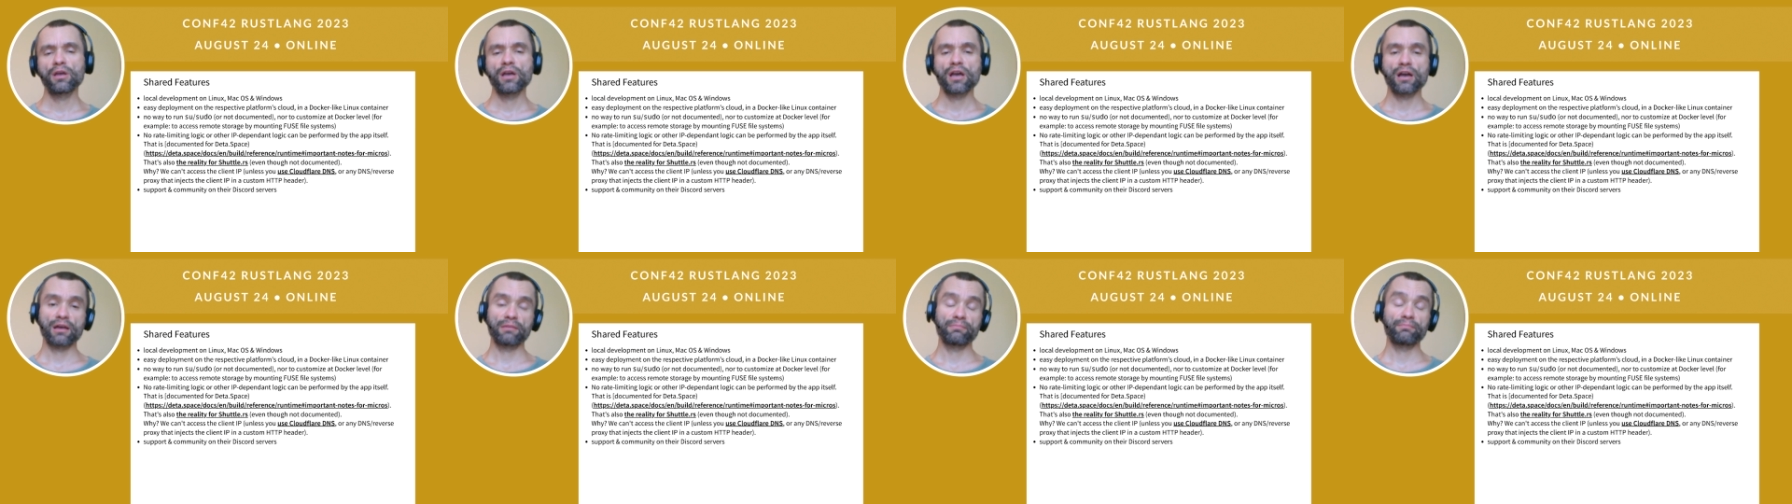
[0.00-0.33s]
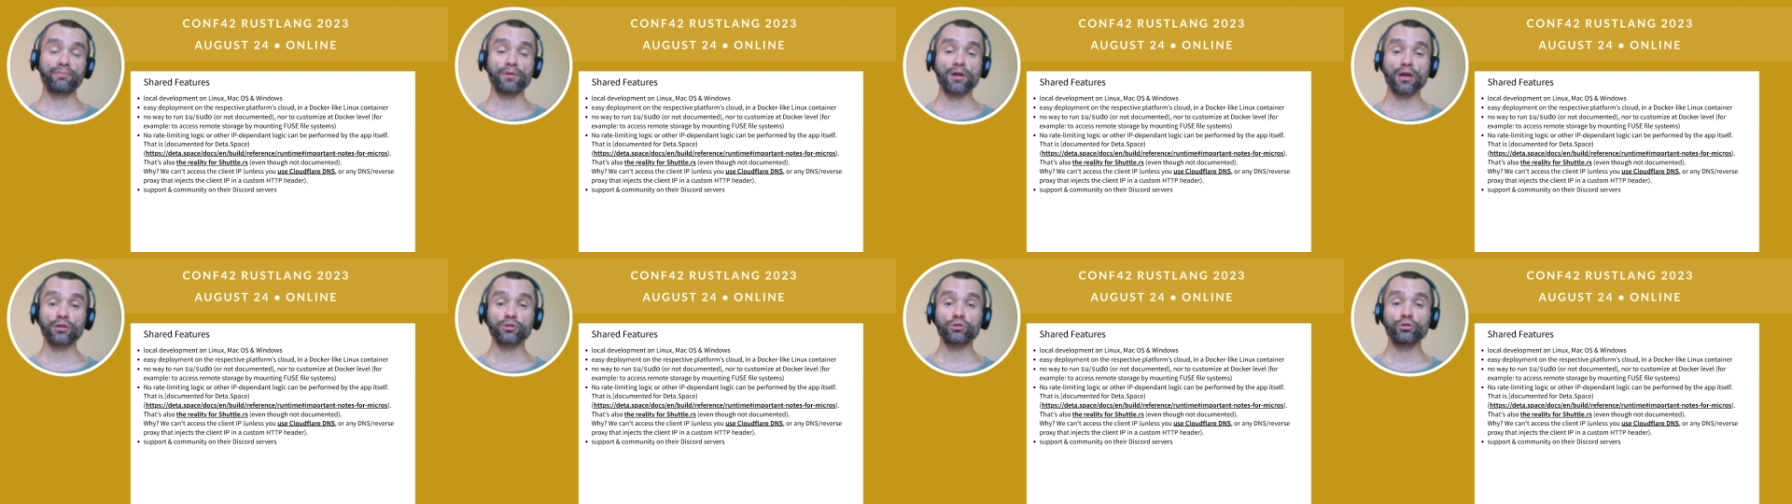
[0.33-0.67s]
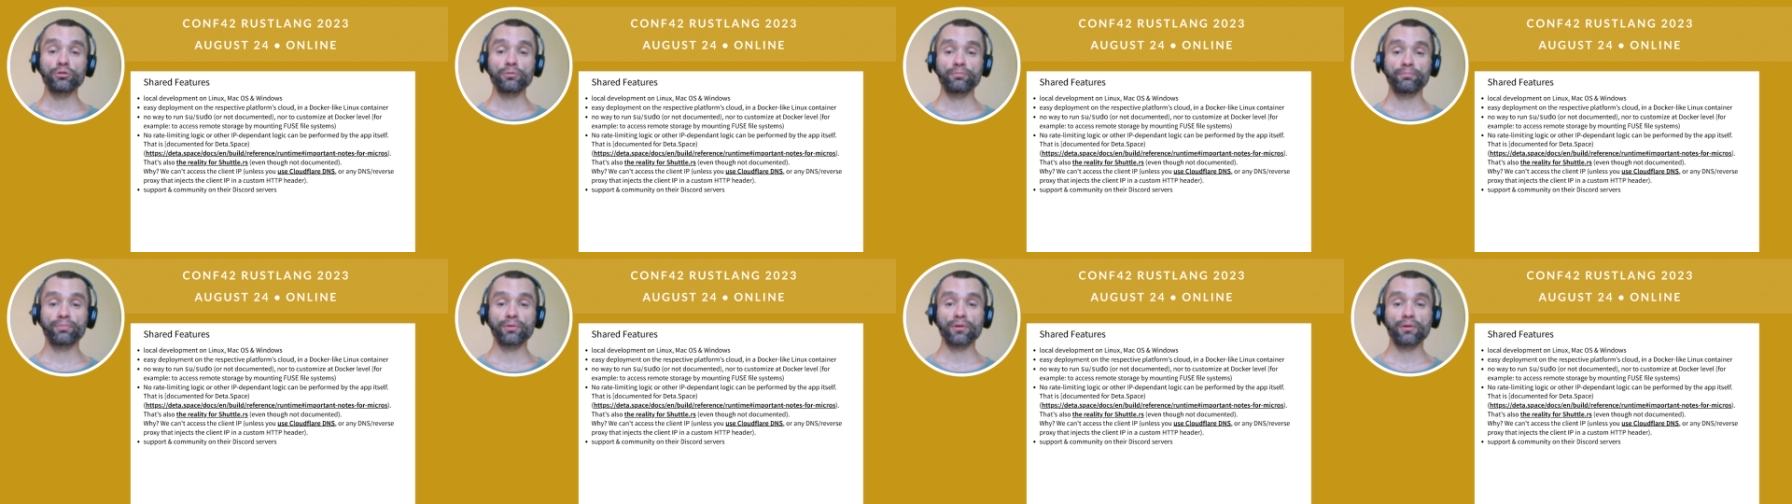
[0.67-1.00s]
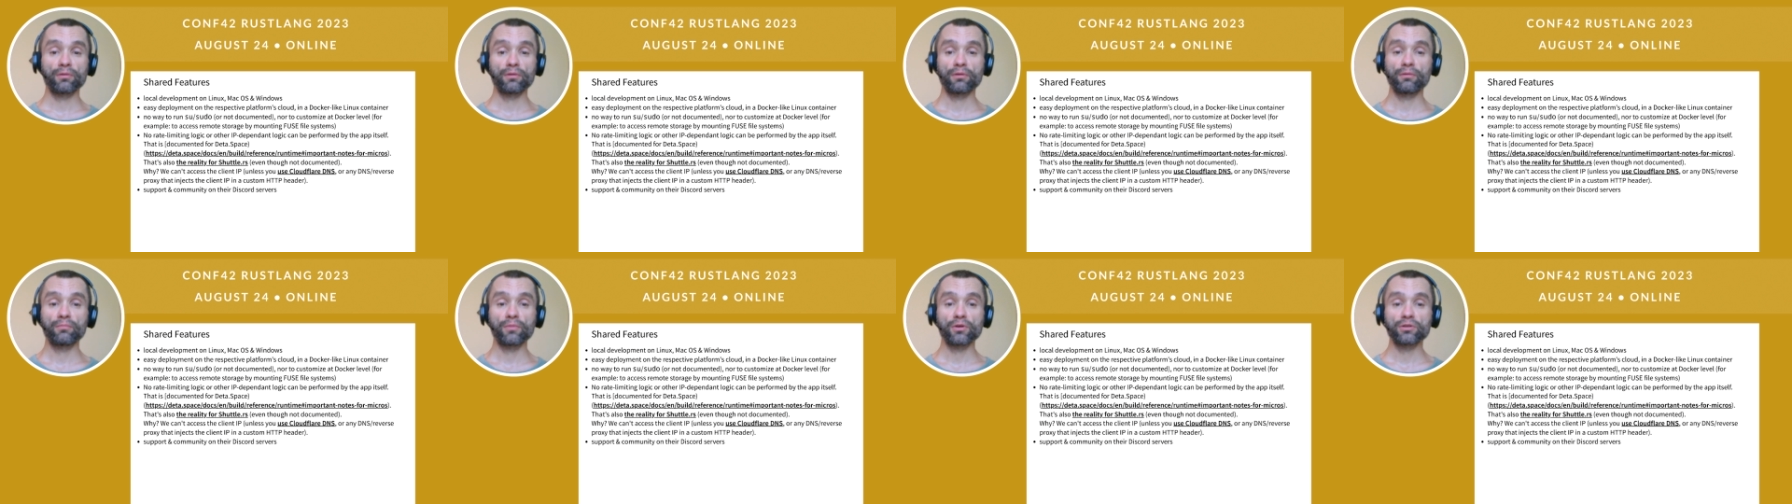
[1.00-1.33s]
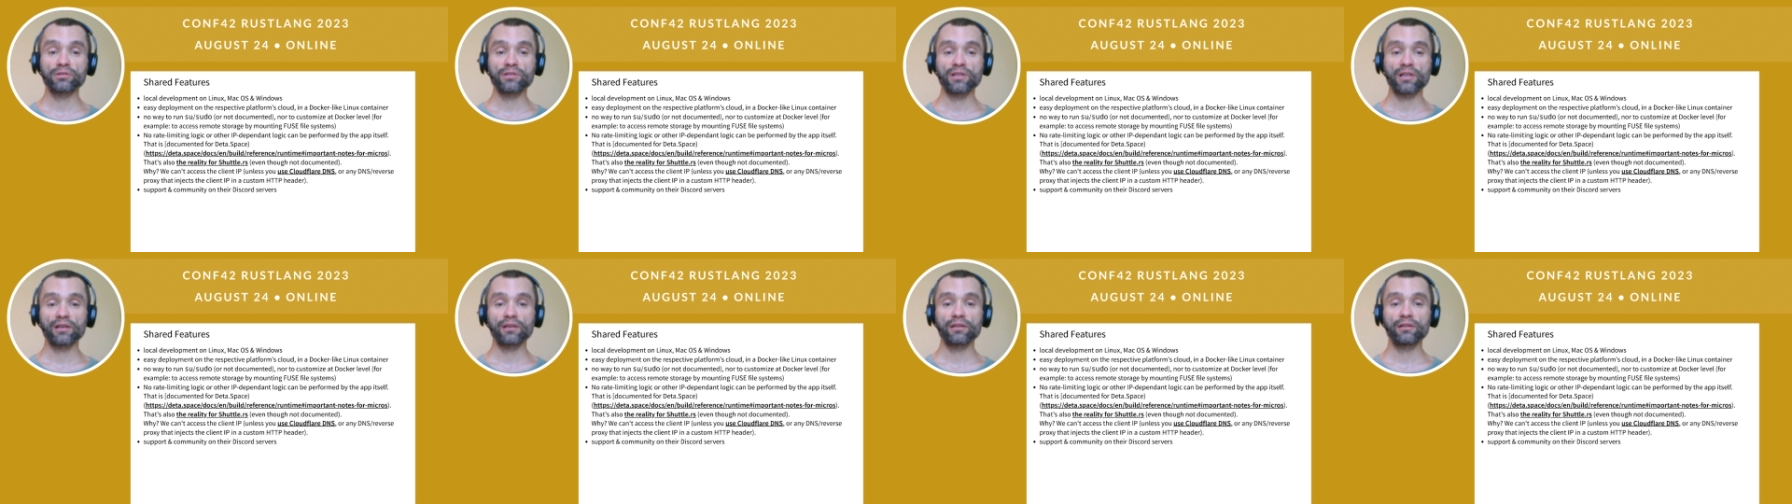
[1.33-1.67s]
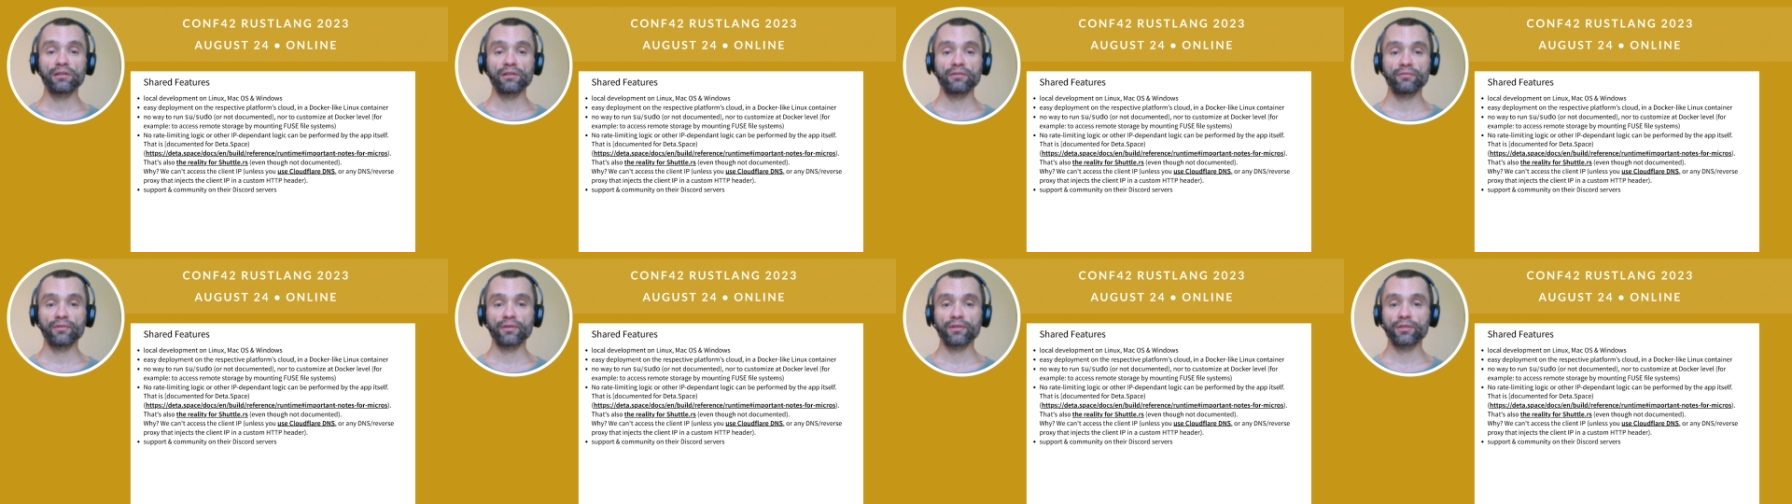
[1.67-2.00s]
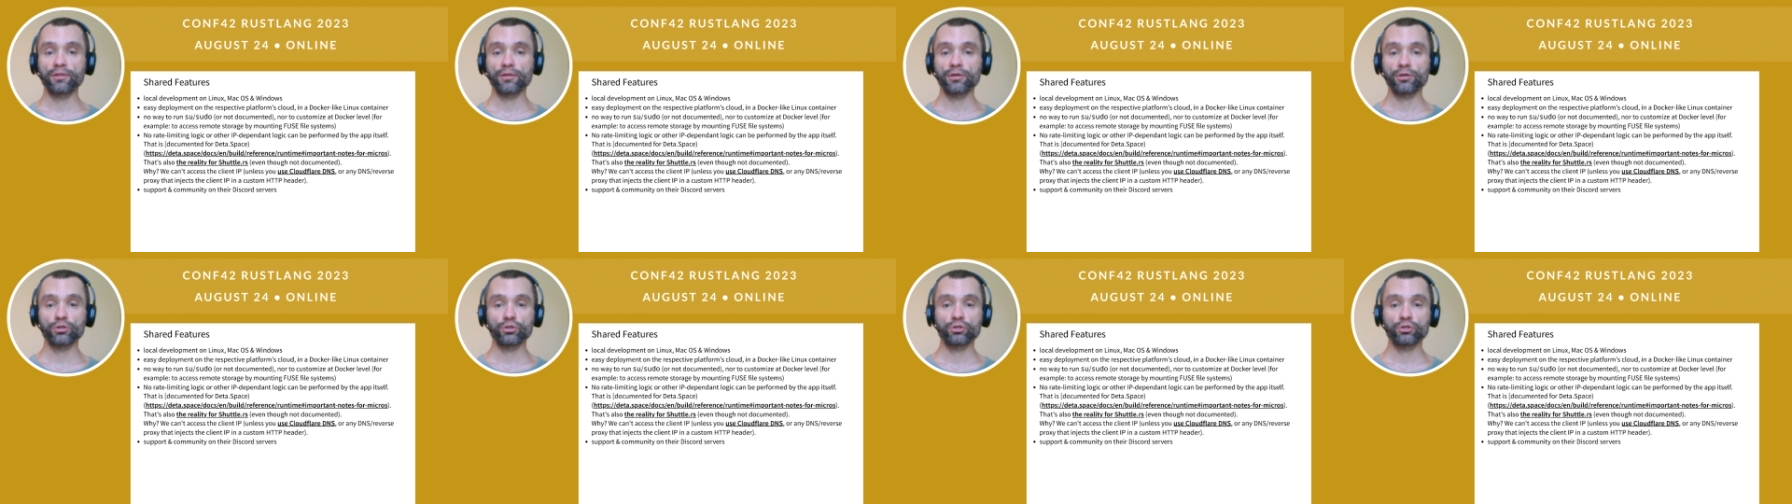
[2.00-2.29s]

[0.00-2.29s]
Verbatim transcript: and actually pro most likely with uh,